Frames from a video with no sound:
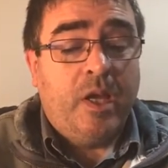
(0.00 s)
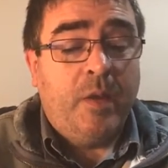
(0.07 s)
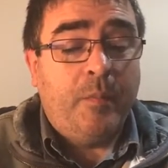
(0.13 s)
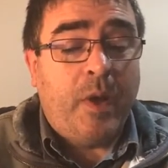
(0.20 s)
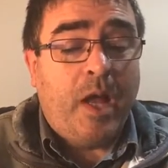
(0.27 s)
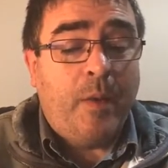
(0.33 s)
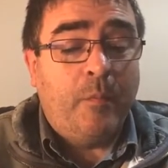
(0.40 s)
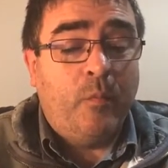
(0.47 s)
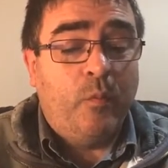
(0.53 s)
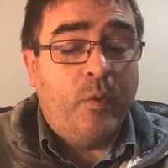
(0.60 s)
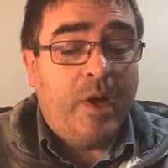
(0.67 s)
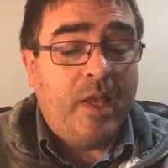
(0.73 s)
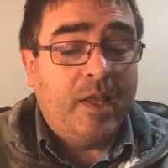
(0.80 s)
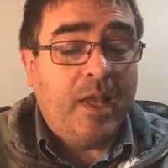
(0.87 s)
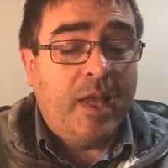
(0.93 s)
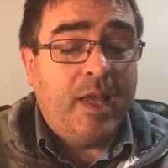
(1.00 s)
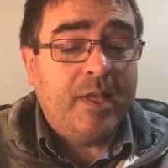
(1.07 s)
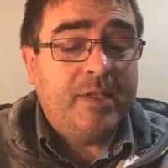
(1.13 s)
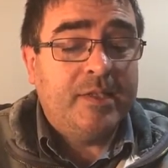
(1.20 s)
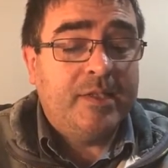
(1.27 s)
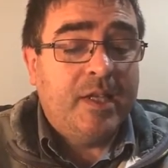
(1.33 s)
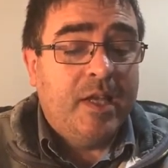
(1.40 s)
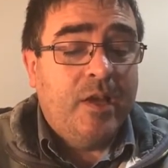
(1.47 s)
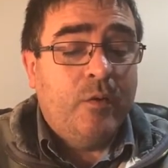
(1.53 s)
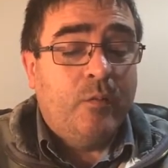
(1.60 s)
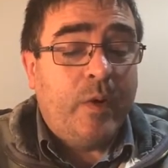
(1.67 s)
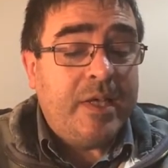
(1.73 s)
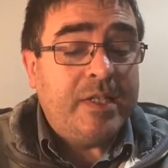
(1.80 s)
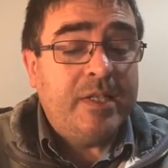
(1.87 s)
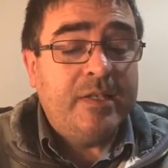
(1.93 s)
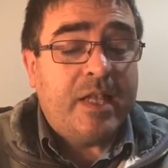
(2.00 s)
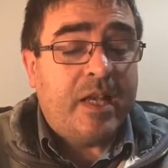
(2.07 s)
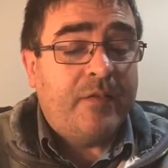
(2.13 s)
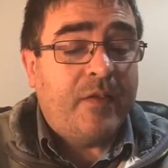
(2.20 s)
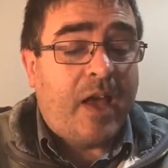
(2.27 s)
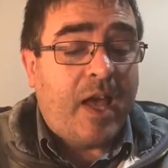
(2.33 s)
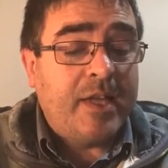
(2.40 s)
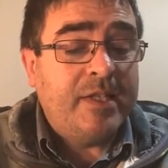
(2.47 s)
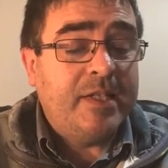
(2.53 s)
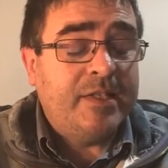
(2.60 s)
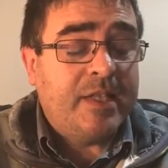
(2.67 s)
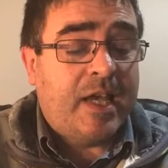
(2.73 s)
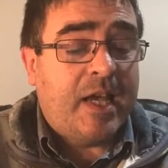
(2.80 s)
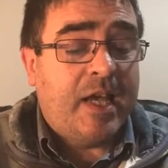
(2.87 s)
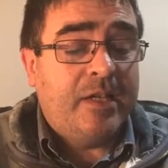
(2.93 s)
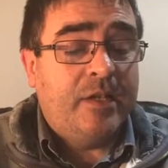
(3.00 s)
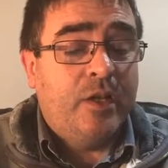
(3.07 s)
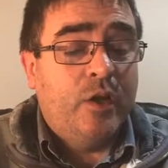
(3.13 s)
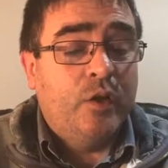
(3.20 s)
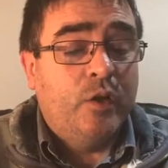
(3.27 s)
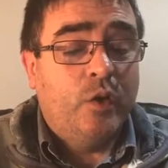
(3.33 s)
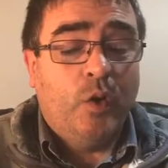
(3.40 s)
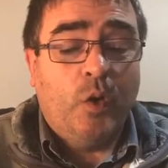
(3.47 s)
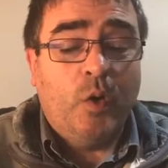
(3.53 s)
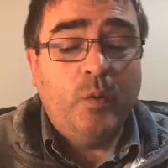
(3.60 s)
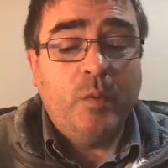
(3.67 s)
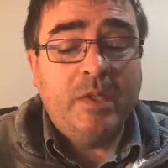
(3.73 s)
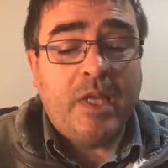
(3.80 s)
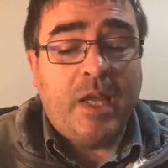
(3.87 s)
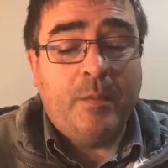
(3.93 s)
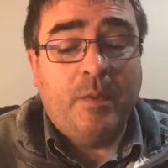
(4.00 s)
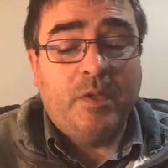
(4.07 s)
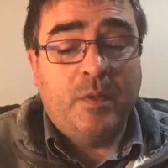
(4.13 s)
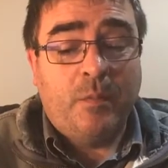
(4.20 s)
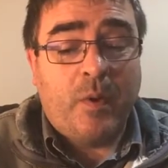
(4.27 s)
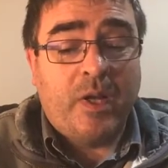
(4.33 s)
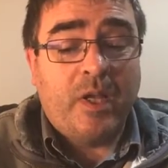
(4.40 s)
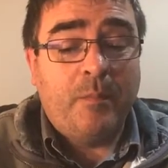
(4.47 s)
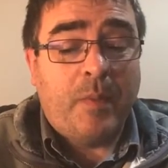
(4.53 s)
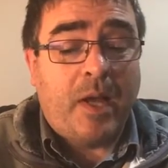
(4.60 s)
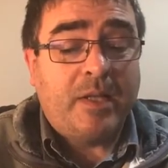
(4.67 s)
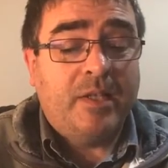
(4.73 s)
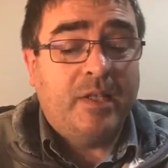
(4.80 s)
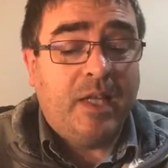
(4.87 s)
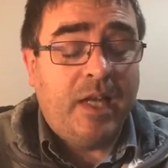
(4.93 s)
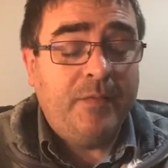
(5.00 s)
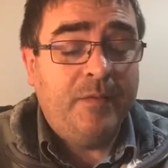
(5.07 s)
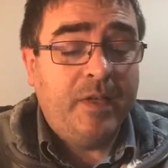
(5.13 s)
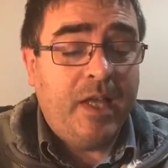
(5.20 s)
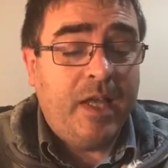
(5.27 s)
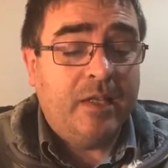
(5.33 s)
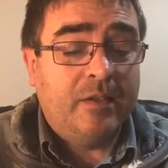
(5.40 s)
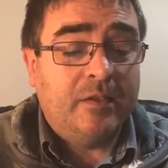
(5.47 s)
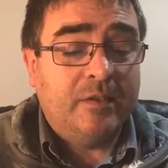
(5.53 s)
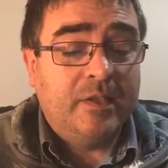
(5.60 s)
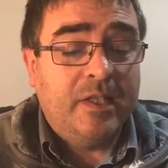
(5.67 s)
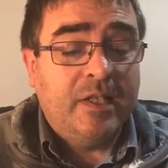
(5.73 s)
Abraham reasoned that if Isaac died, God was able to bring him back to life again.